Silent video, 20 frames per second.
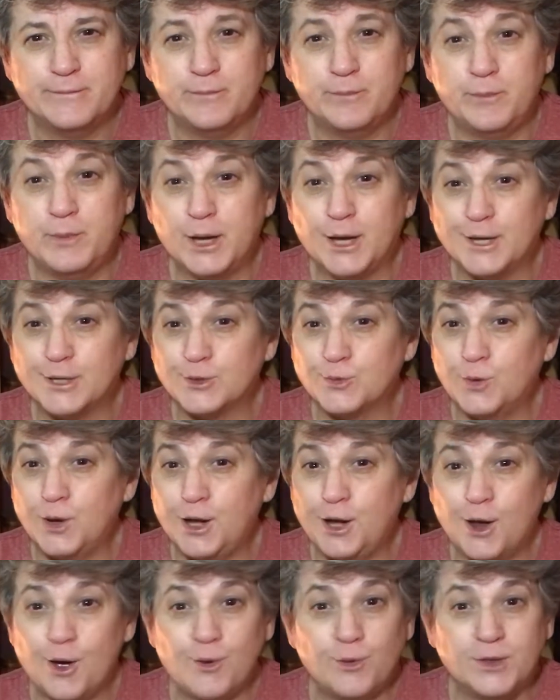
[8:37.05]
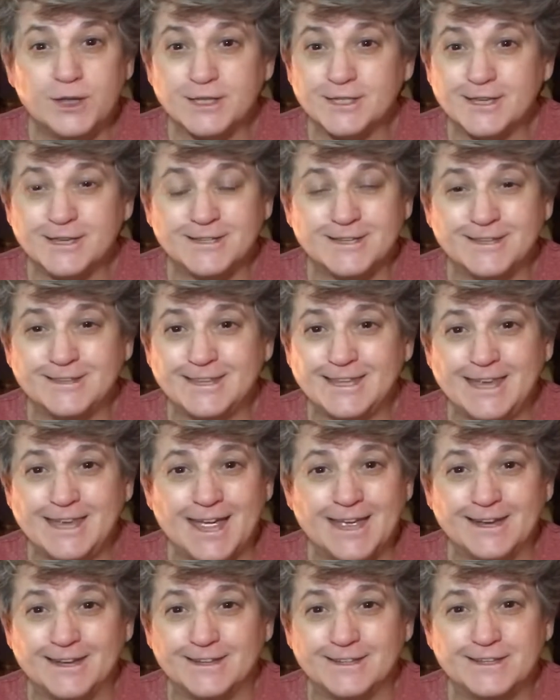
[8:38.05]
Because we know this isn't the
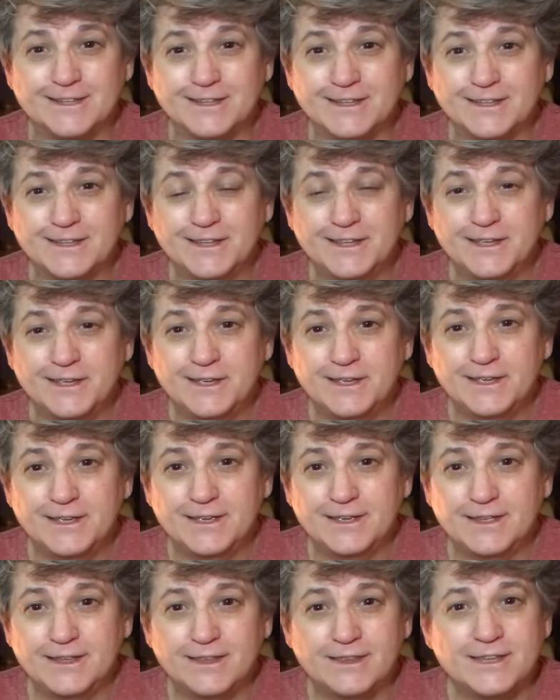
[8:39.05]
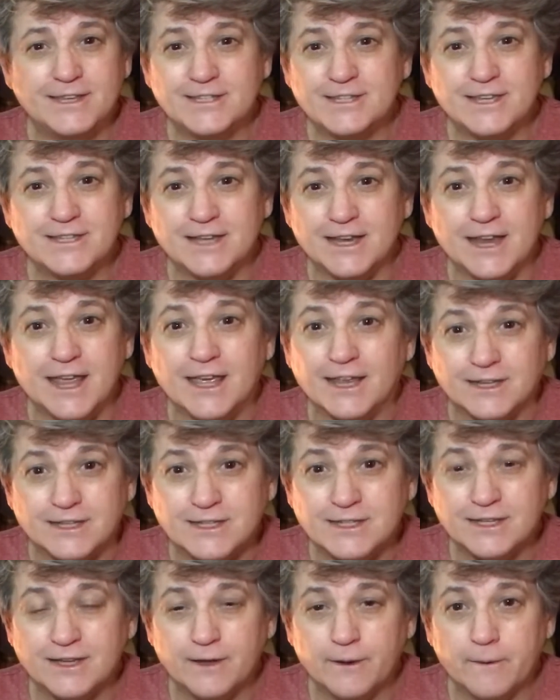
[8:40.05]
end. This isn't
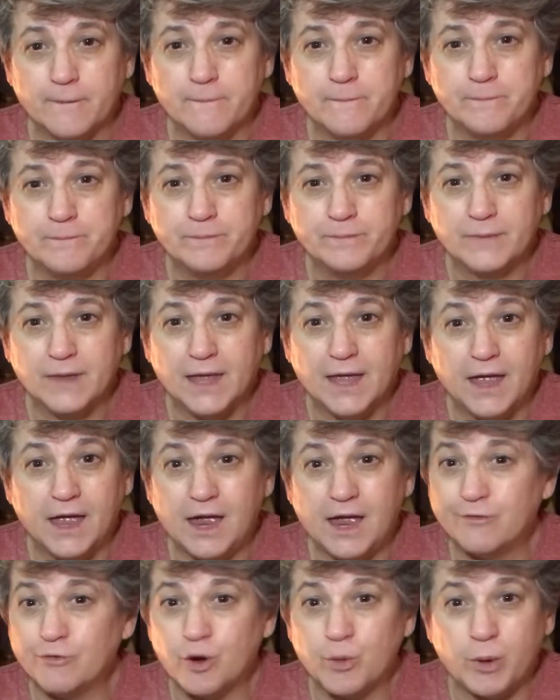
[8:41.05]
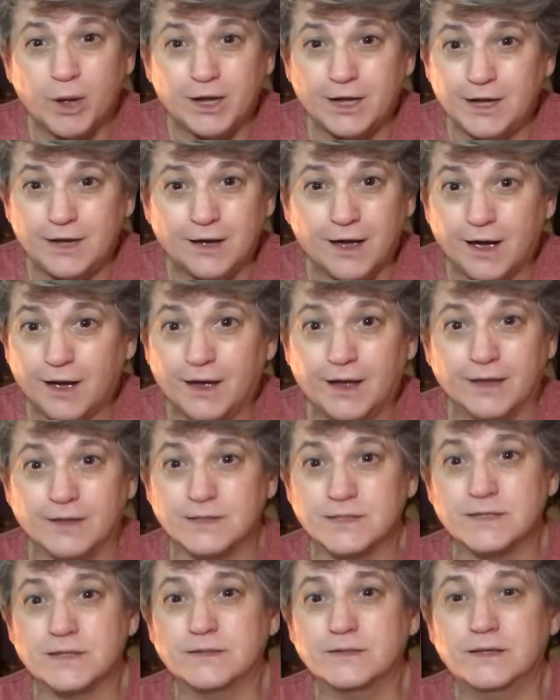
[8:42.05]
it. Everybody
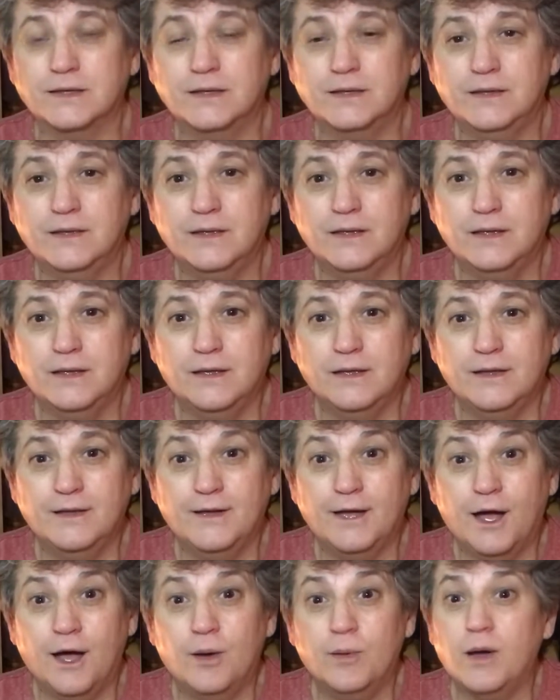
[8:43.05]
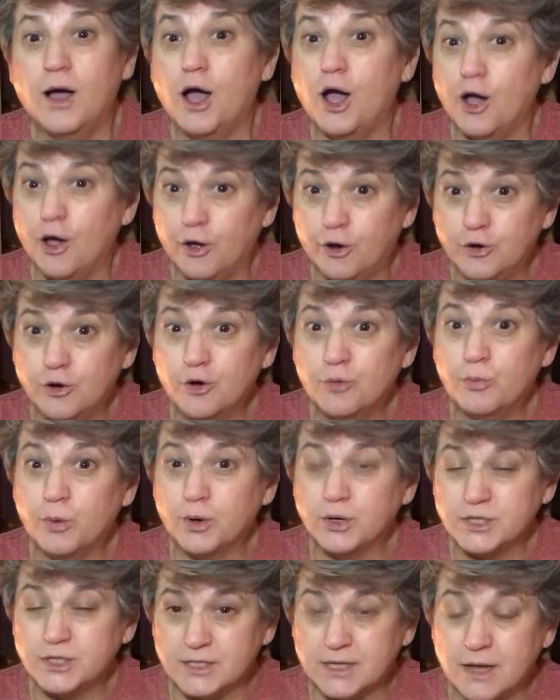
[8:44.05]
dies.
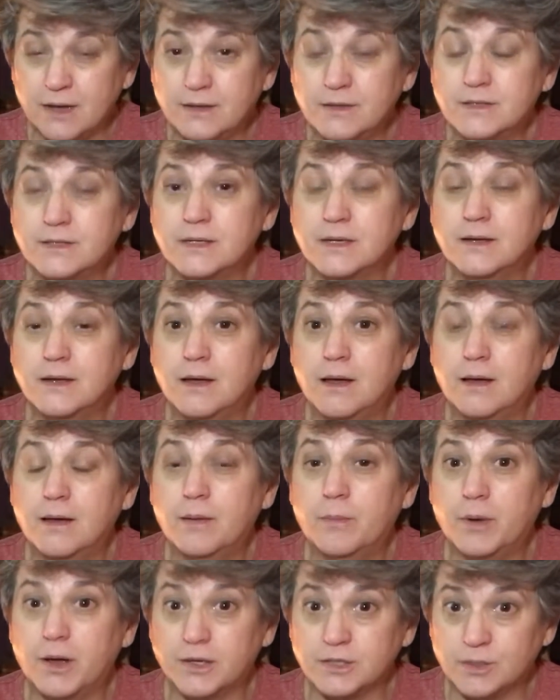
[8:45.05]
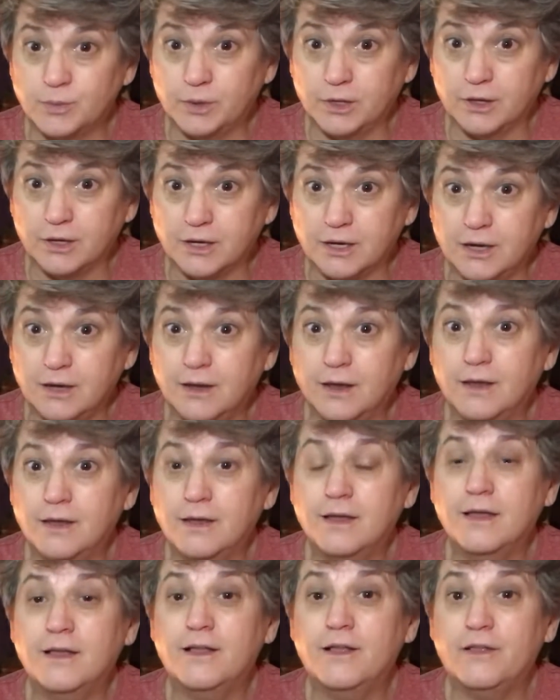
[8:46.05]
100% possibility
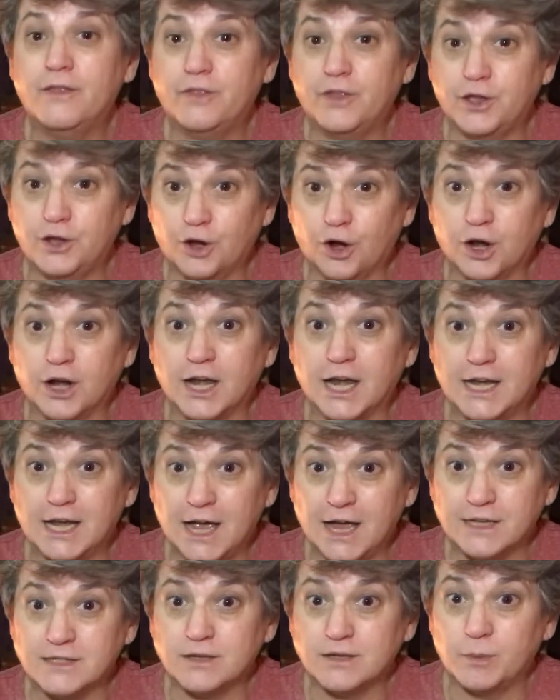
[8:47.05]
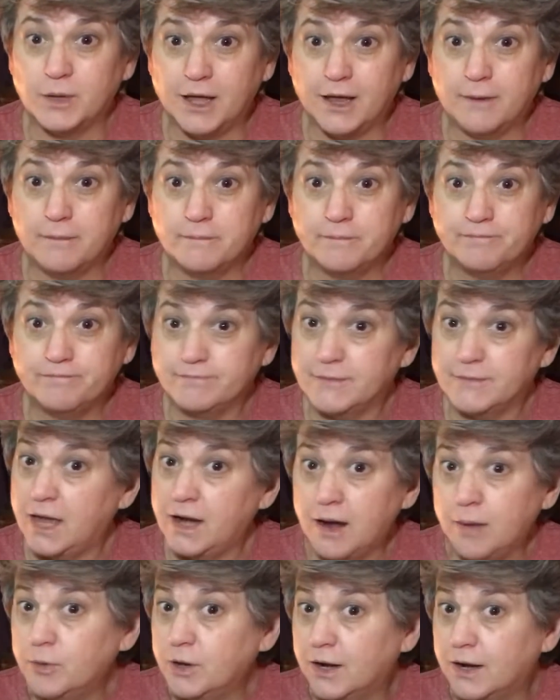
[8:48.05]
that you're going to die someday.
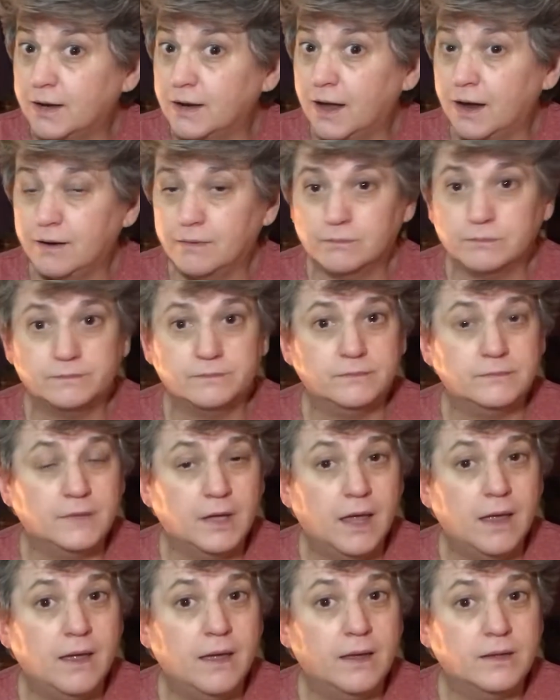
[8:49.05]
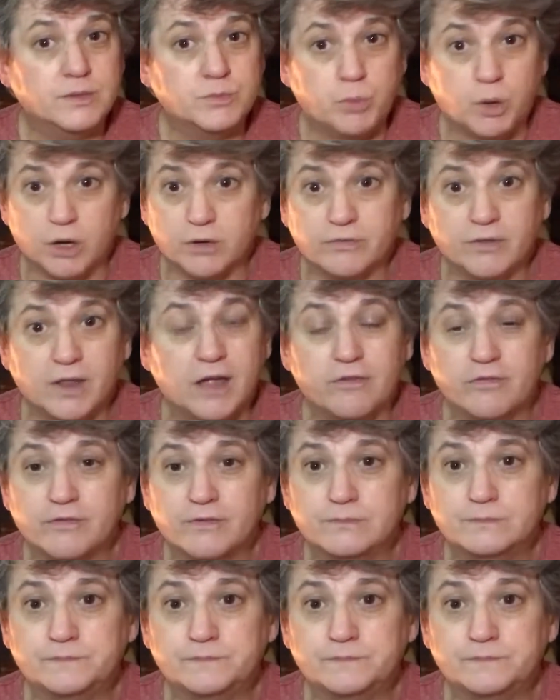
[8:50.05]
And I'm going to die. It's part of life.